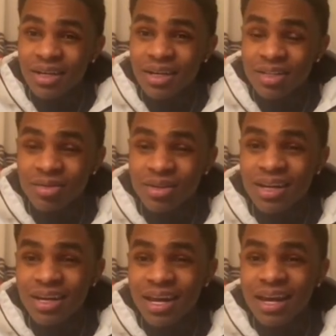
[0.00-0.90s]
So then
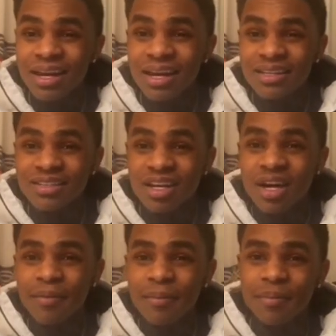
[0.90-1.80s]
a lot of niggas
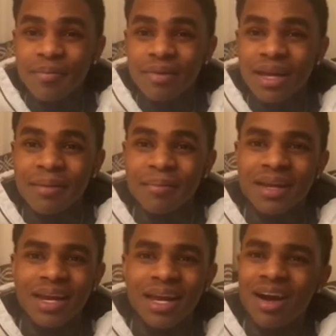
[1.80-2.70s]
started like
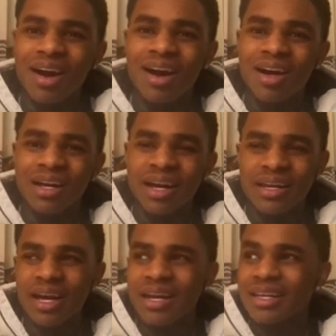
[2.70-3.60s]
being like, oh, ah, like
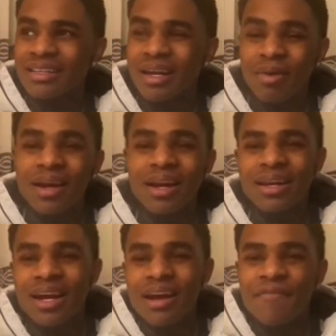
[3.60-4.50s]
y'all niggas ain't right. Like
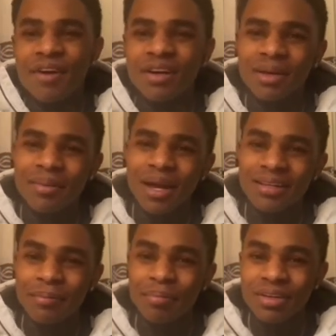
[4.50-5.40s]
y'all fucked up. Y'all
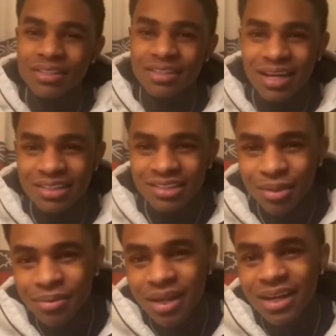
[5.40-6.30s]
some pussies. Y'all
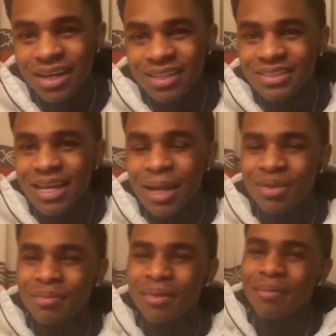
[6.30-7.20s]
jumped that nigga and stabbed
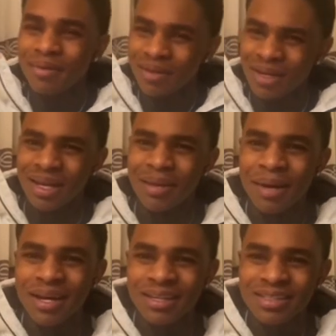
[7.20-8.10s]
him up. Like he
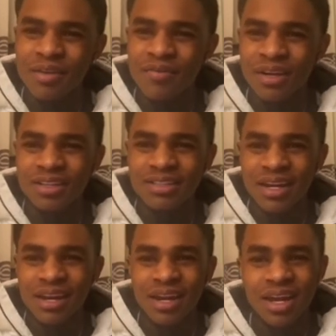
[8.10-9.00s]
by himself for his chain.